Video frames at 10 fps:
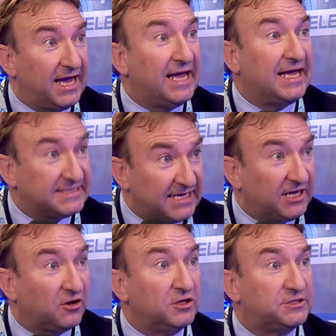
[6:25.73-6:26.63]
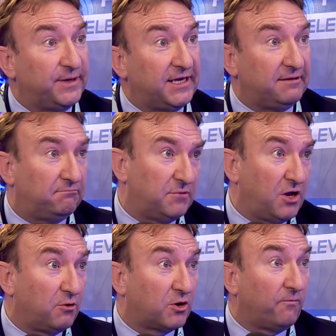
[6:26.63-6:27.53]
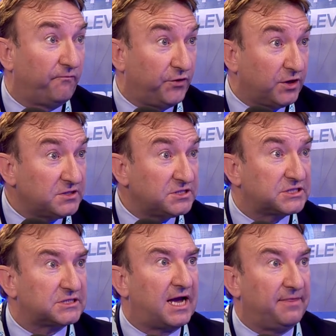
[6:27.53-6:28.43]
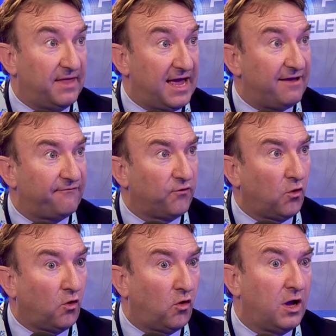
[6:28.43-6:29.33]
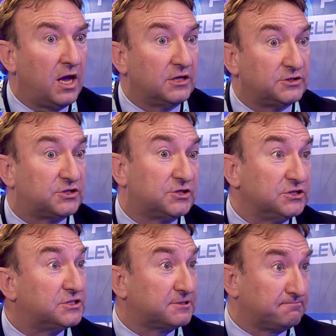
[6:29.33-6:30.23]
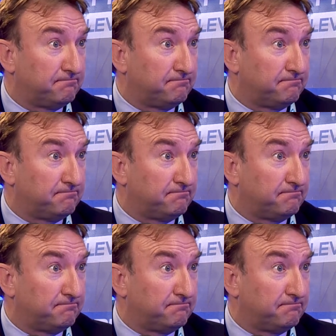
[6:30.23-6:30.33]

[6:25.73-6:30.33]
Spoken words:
is he going to be no confidence, and therefore does